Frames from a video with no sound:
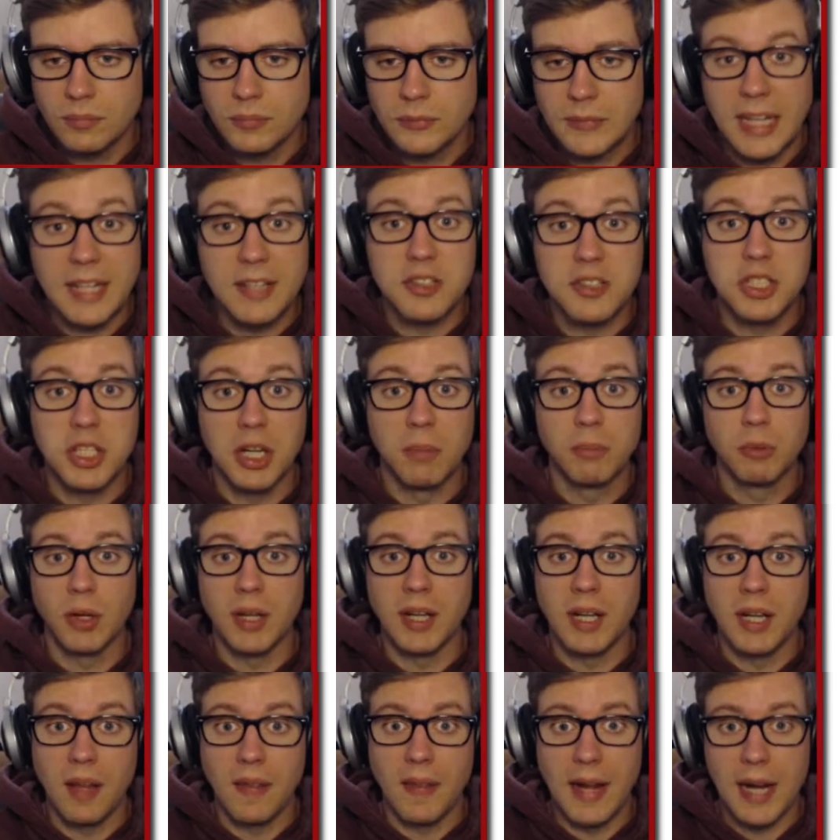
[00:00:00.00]
I just jumped right
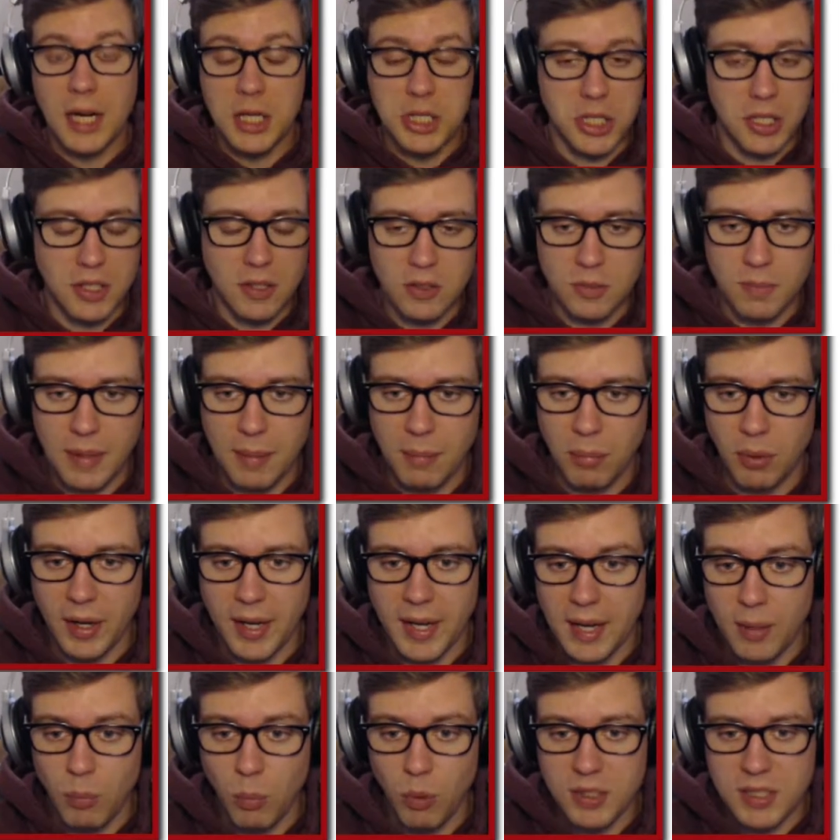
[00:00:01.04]
into that. I should have used my brain.
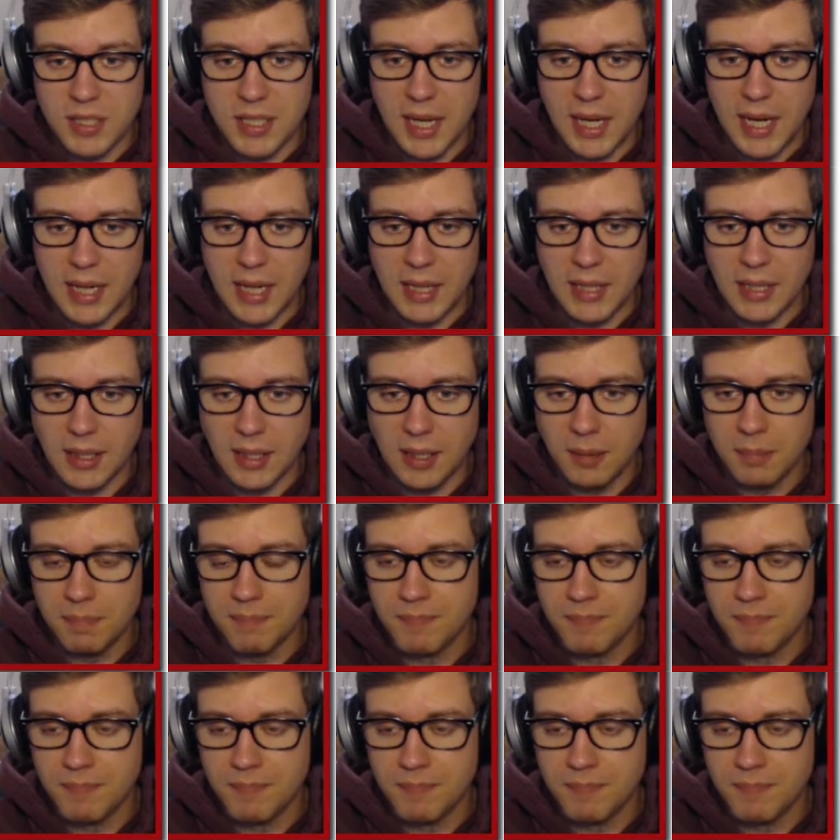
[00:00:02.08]
I was not thinking.